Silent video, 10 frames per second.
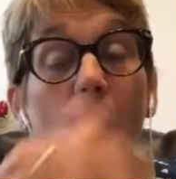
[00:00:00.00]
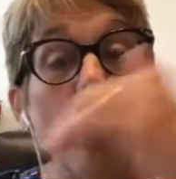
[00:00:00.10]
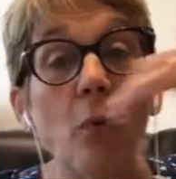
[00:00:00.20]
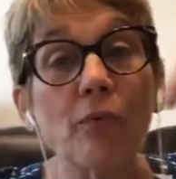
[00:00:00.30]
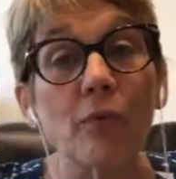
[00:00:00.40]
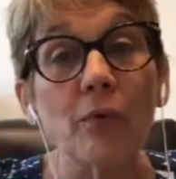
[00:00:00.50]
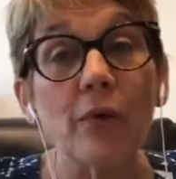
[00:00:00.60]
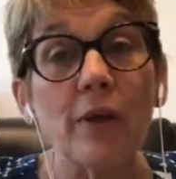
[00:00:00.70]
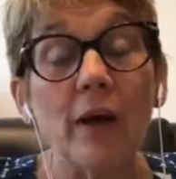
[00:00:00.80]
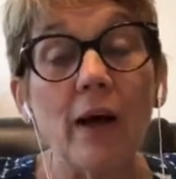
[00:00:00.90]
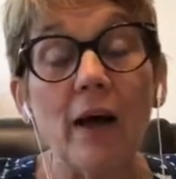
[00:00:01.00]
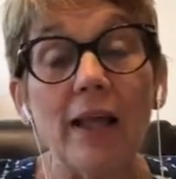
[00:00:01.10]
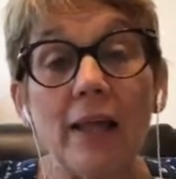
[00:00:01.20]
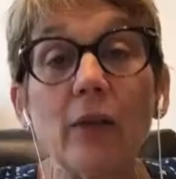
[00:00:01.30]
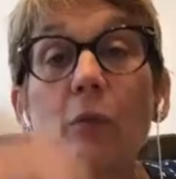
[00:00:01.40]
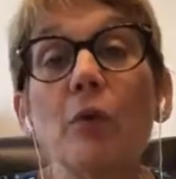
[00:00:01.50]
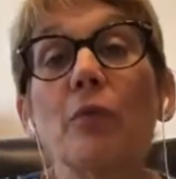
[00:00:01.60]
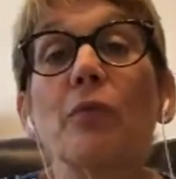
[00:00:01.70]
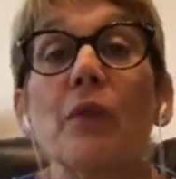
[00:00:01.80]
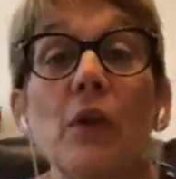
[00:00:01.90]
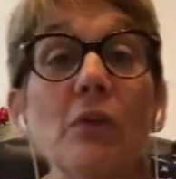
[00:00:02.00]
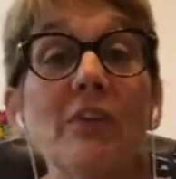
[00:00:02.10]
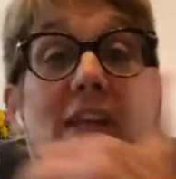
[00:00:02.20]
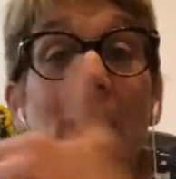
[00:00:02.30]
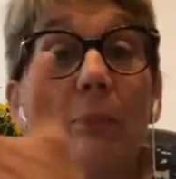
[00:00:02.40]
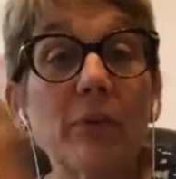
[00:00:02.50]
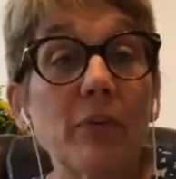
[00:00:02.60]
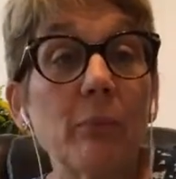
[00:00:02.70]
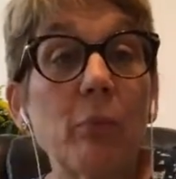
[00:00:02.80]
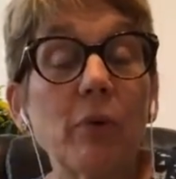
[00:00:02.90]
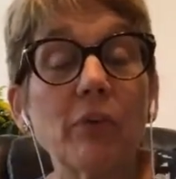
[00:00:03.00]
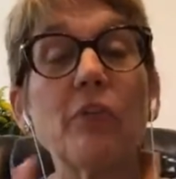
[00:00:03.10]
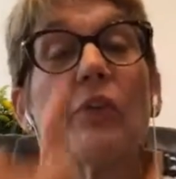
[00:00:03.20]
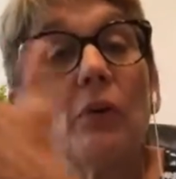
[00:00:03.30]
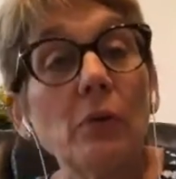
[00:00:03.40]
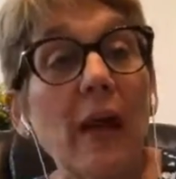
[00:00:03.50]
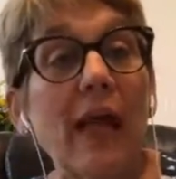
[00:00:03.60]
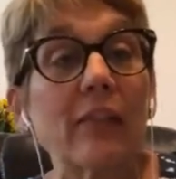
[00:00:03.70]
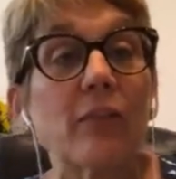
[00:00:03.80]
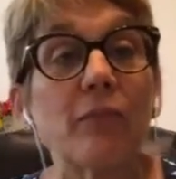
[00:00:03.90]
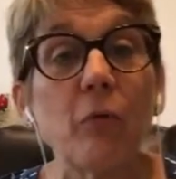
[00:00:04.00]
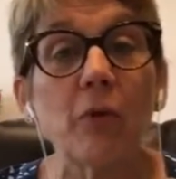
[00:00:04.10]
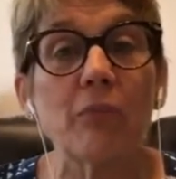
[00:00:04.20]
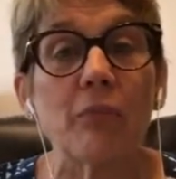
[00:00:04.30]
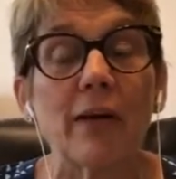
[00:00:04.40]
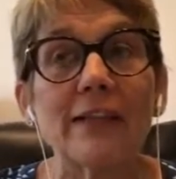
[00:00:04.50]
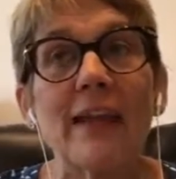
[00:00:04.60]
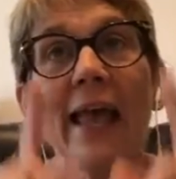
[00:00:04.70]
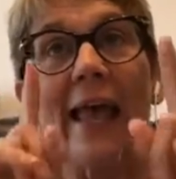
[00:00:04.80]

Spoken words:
in order for you to keep what's important to you at the forefront.